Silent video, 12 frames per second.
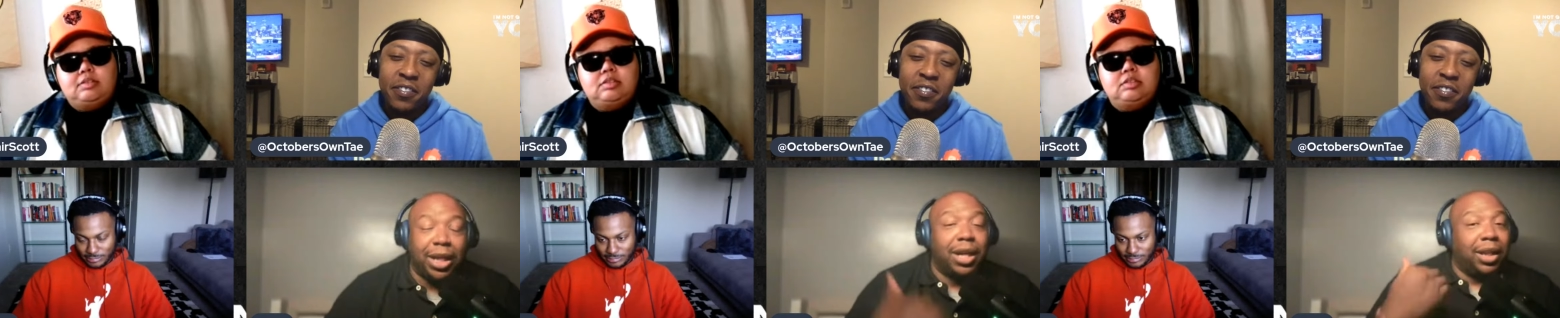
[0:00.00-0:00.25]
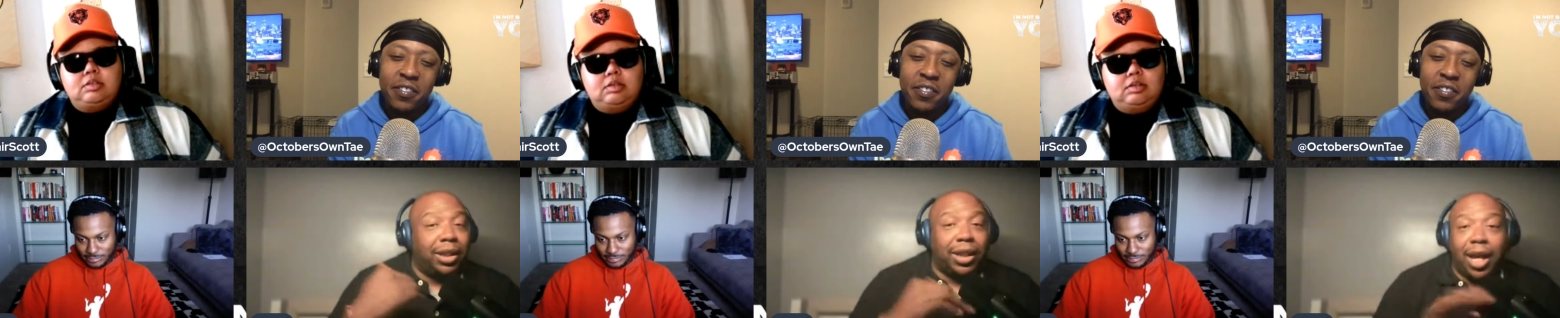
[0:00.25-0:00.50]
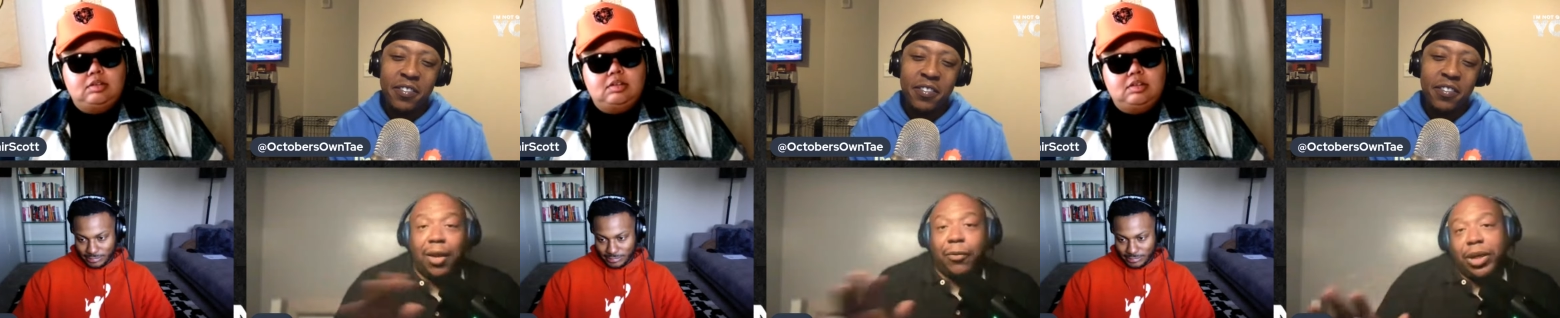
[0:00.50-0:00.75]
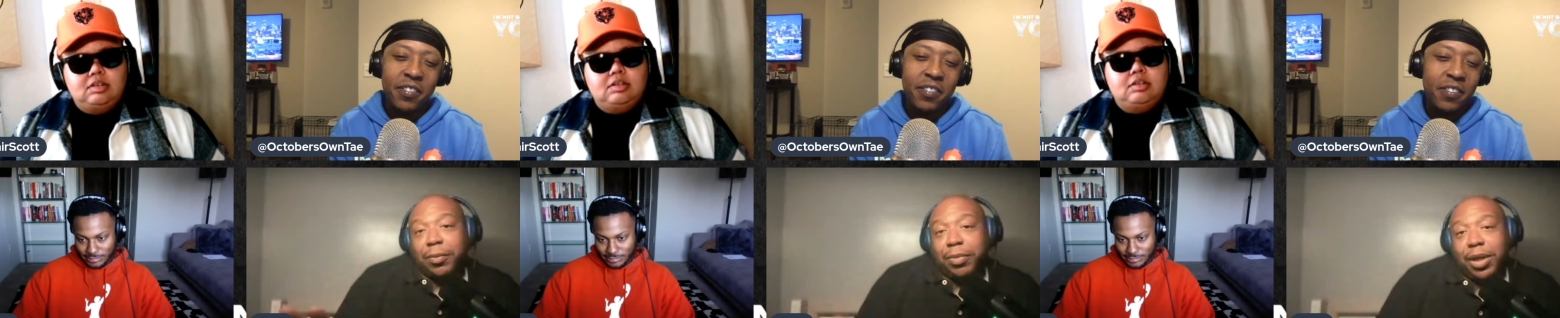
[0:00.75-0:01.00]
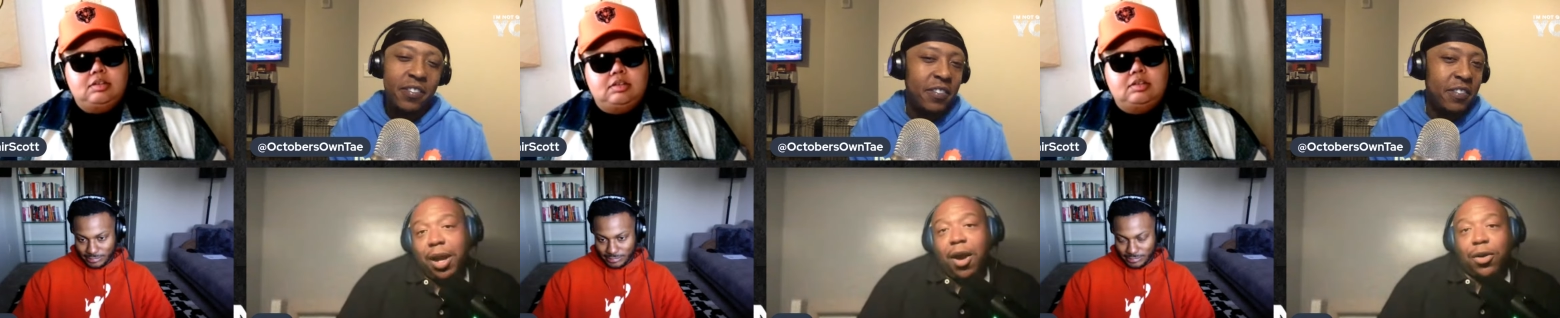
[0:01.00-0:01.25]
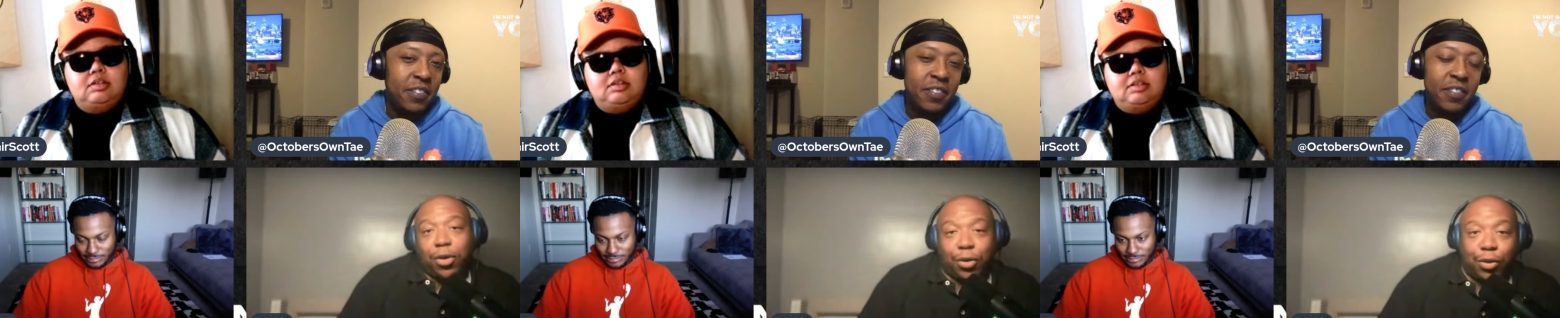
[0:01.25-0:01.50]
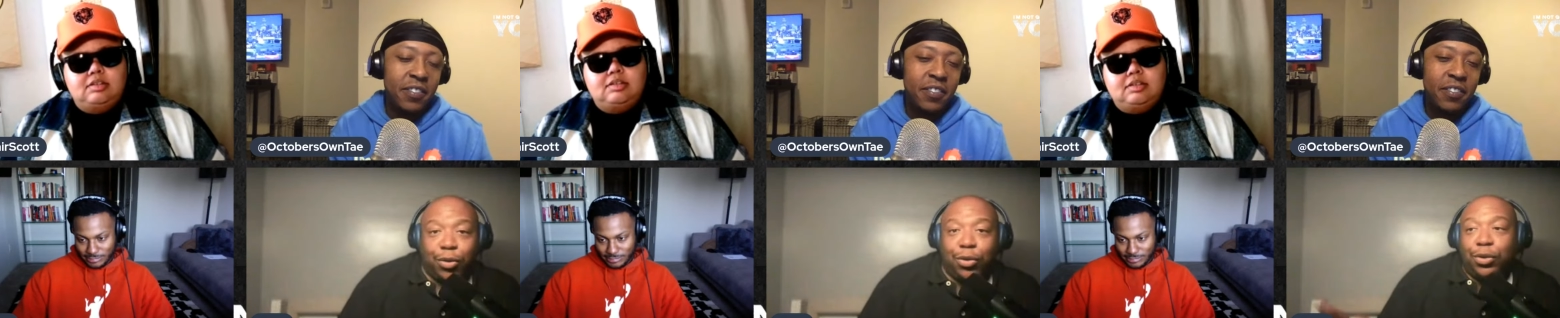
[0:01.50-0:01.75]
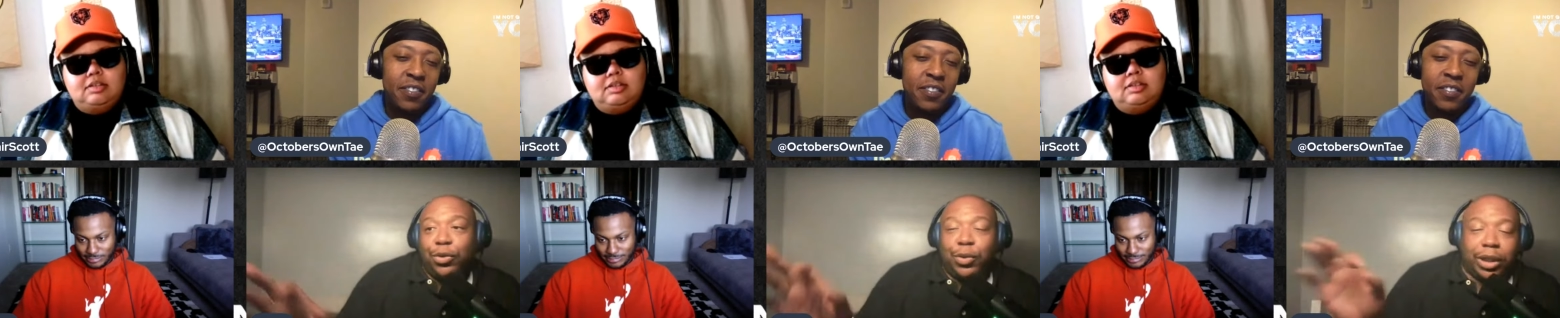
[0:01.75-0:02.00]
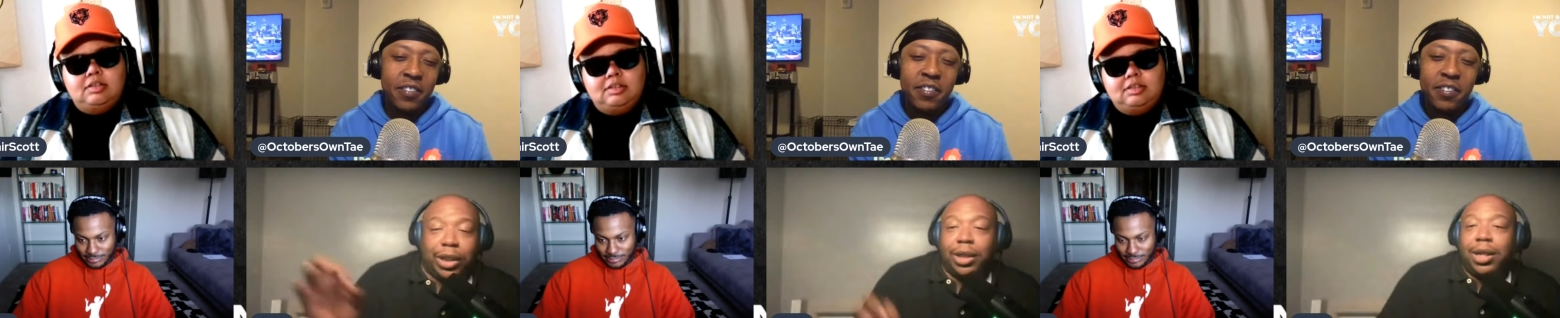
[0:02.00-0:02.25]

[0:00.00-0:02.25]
Speaker 1: Yeah, we could be all cool. You can